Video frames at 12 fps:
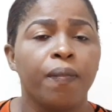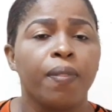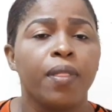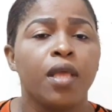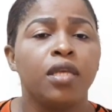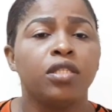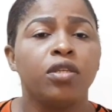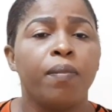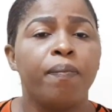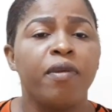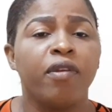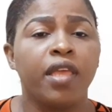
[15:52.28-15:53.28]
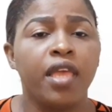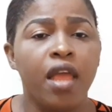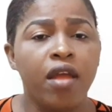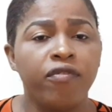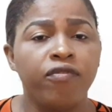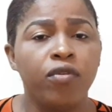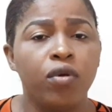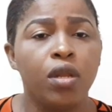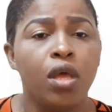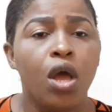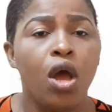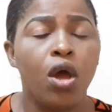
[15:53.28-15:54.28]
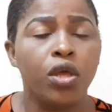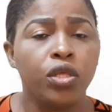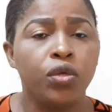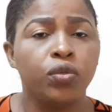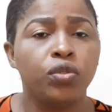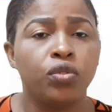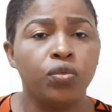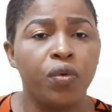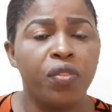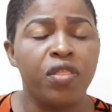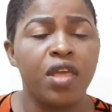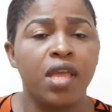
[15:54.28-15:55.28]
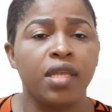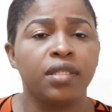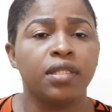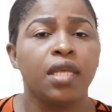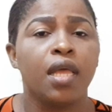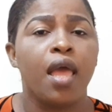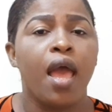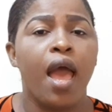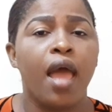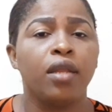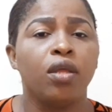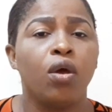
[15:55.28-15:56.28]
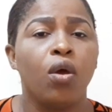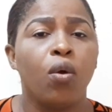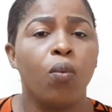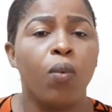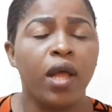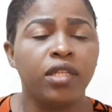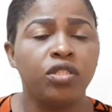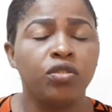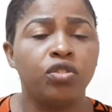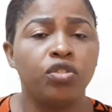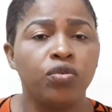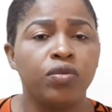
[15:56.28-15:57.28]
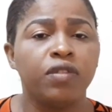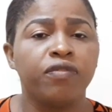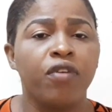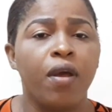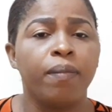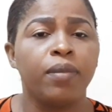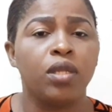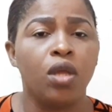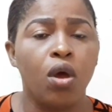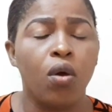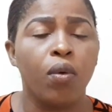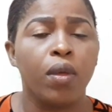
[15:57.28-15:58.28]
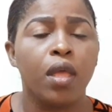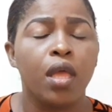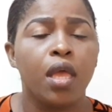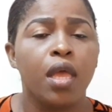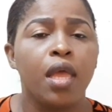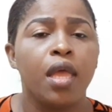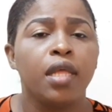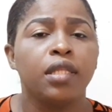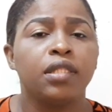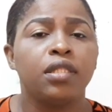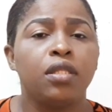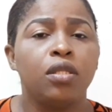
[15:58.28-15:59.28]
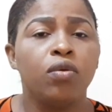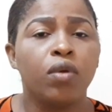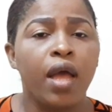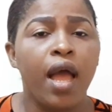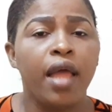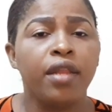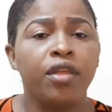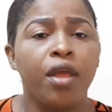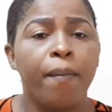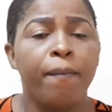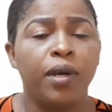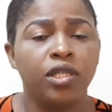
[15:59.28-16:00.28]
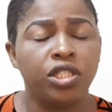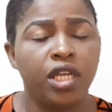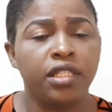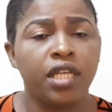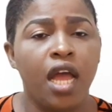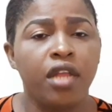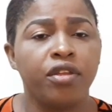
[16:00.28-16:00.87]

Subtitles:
So be careful how you do things and what you choose from now. Look on your budget and your